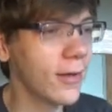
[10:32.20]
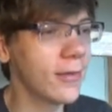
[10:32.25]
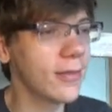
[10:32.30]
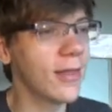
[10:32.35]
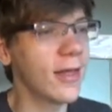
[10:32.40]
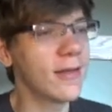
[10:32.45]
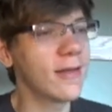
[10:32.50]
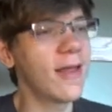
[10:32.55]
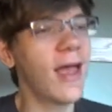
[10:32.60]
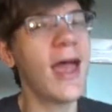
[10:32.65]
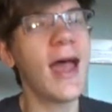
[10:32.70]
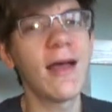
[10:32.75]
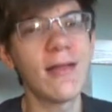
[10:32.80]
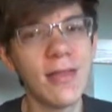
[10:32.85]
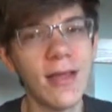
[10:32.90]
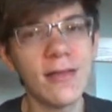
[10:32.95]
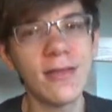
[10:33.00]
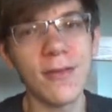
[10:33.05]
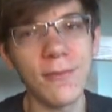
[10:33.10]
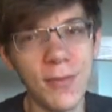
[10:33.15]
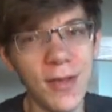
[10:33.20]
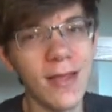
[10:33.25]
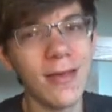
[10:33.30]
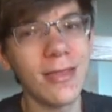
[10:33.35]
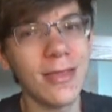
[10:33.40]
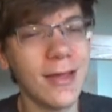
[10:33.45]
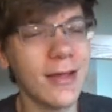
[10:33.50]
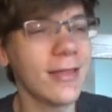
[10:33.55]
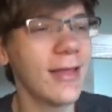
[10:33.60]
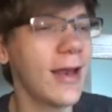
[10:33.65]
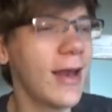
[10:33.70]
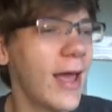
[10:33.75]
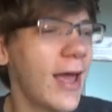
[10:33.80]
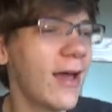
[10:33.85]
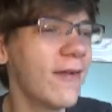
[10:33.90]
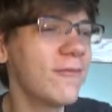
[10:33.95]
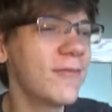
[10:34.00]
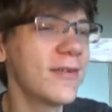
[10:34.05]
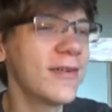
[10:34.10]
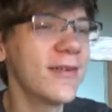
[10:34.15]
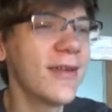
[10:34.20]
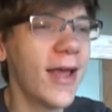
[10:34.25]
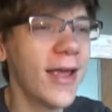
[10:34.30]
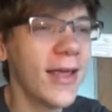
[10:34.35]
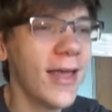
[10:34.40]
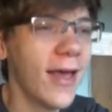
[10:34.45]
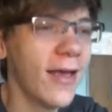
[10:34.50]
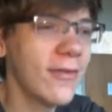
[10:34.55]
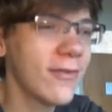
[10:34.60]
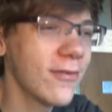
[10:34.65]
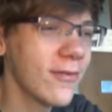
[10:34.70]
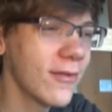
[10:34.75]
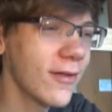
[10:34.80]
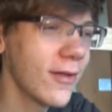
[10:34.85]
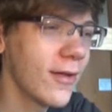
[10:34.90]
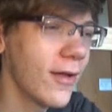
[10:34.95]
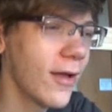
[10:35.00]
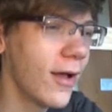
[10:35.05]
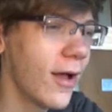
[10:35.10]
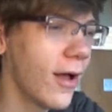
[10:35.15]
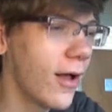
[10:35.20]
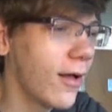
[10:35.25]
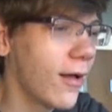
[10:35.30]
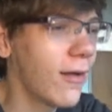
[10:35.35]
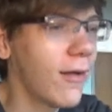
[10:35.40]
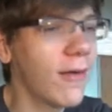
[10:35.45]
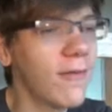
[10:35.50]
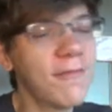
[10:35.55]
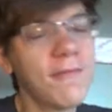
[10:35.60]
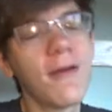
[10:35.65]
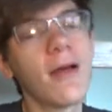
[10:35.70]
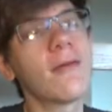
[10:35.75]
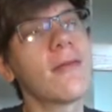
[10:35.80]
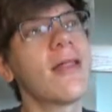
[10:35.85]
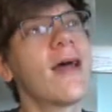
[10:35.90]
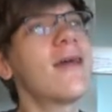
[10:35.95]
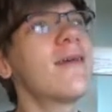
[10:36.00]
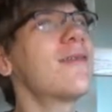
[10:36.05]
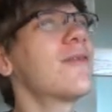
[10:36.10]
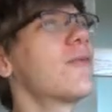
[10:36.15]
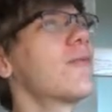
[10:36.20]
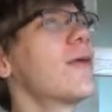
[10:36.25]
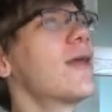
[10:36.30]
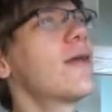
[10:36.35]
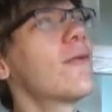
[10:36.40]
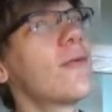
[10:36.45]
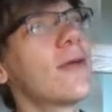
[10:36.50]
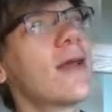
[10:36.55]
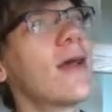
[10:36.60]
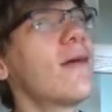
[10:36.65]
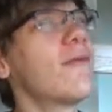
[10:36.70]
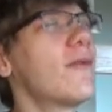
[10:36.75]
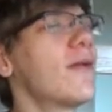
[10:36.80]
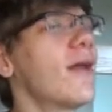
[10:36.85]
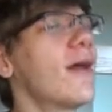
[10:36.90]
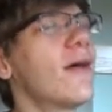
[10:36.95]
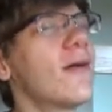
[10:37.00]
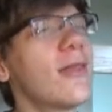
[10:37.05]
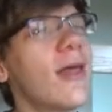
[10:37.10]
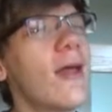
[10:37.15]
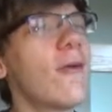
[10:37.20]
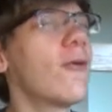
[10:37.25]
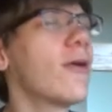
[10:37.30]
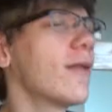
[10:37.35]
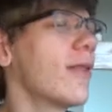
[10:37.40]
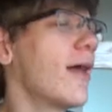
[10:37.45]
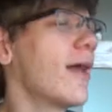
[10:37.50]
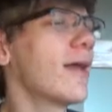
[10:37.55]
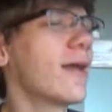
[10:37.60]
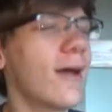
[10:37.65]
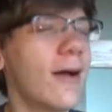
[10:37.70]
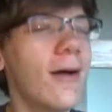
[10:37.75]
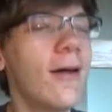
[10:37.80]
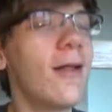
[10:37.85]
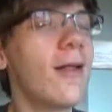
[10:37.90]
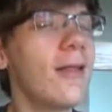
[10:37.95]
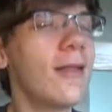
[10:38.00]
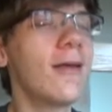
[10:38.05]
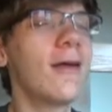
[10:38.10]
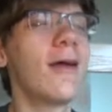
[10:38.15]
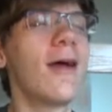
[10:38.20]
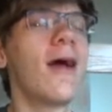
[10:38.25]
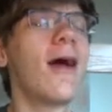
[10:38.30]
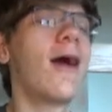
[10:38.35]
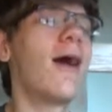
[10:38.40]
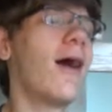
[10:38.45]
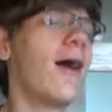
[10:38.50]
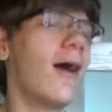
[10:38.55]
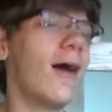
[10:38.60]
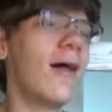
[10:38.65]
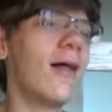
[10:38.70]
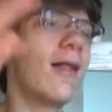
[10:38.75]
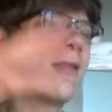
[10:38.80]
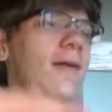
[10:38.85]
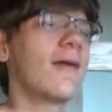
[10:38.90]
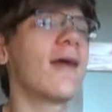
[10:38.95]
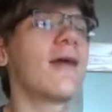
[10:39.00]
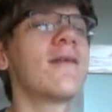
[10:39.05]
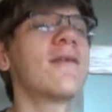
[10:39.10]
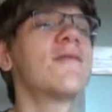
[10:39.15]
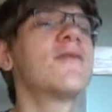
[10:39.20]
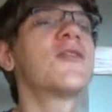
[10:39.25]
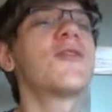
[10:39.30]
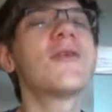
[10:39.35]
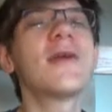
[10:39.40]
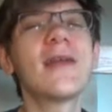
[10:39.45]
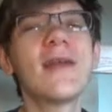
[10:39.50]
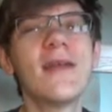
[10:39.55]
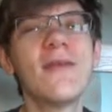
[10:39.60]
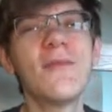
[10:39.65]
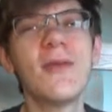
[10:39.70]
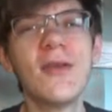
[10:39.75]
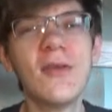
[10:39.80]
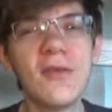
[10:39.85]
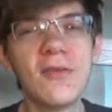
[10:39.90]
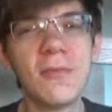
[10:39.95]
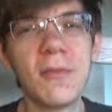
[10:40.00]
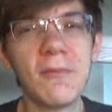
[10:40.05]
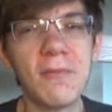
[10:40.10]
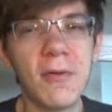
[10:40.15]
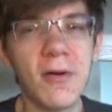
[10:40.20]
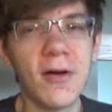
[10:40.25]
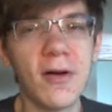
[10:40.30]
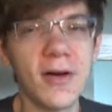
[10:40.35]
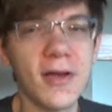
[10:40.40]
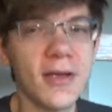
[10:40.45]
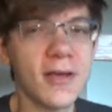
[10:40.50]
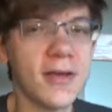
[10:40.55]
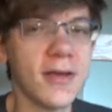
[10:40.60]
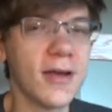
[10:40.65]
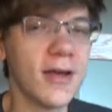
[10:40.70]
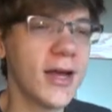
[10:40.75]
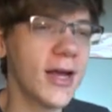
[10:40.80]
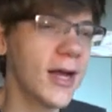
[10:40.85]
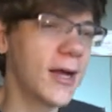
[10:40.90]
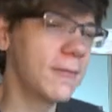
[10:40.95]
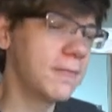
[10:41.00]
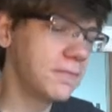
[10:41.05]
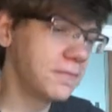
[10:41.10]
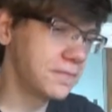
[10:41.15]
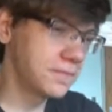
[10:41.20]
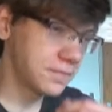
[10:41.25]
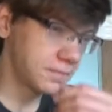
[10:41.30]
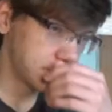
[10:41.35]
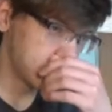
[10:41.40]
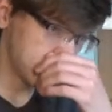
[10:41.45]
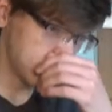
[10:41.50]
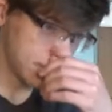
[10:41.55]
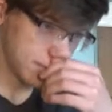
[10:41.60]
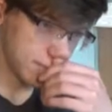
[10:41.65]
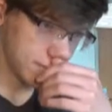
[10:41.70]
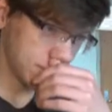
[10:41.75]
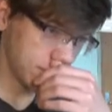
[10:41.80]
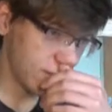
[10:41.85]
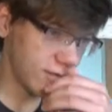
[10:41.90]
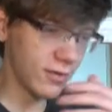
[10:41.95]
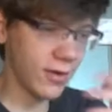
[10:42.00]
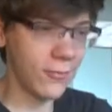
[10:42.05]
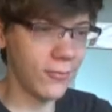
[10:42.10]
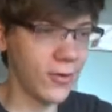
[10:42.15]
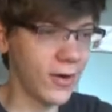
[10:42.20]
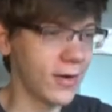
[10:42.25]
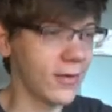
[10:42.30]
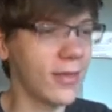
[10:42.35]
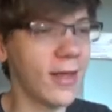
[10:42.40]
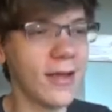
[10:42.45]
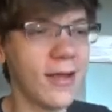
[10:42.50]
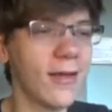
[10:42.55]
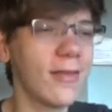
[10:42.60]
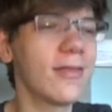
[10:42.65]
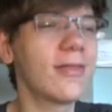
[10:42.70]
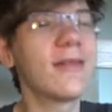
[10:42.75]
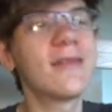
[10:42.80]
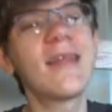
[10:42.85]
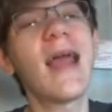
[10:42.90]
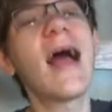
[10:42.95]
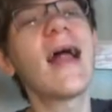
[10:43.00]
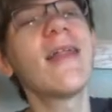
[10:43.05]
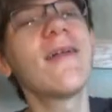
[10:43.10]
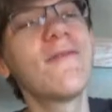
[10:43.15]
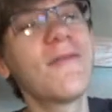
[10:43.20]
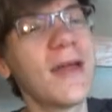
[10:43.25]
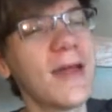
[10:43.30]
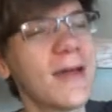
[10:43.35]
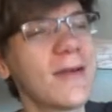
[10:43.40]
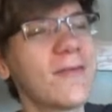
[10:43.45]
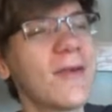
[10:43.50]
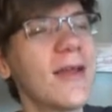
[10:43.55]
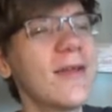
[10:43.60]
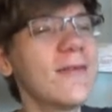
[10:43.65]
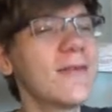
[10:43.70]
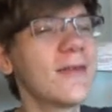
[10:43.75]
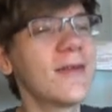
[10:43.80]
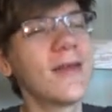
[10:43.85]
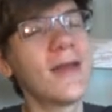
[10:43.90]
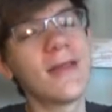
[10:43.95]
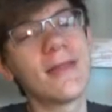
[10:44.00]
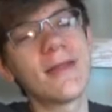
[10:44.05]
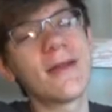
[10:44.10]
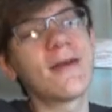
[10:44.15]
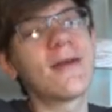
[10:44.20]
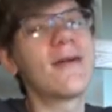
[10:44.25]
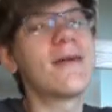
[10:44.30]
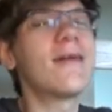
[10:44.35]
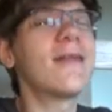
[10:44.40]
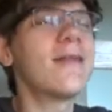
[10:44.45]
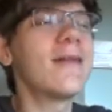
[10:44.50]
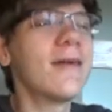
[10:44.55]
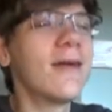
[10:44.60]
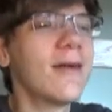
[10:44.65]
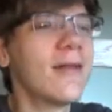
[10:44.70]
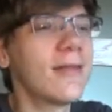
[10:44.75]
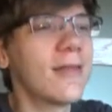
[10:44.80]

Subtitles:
that's a big thing that happened, I guess. Last week we covered how they were like all enjoying an amusement park somewhere, like the Taliban, right? They were all